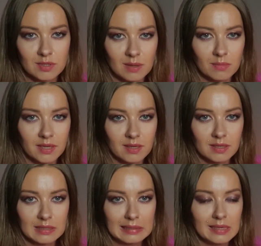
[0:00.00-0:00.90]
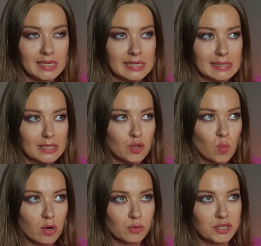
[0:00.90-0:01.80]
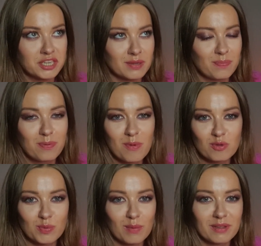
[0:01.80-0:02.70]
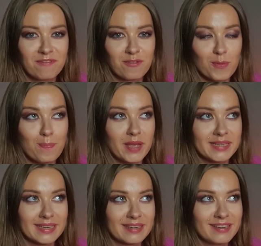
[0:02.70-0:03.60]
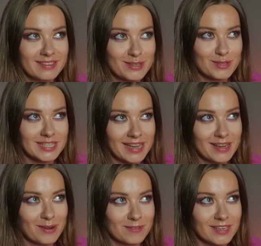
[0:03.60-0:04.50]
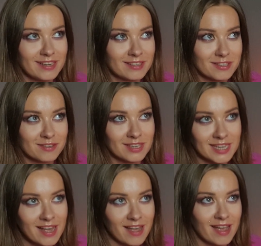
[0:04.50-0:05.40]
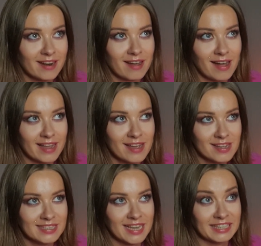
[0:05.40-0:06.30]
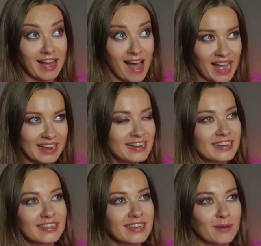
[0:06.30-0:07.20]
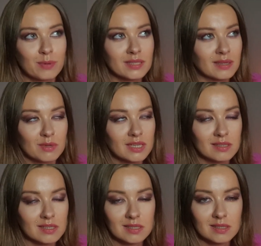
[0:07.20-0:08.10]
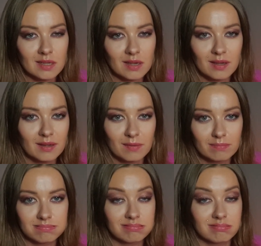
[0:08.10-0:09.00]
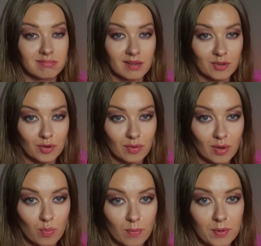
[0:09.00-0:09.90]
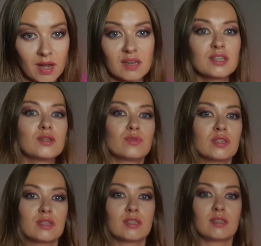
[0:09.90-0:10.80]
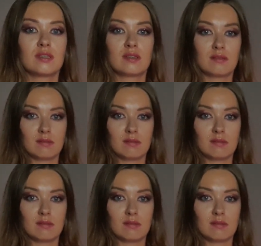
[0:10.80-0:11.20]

to some like the word which is most probably forbidden to say on the internet, N-I-Z-I, yeah, but I mean it just, you know how propaganda uses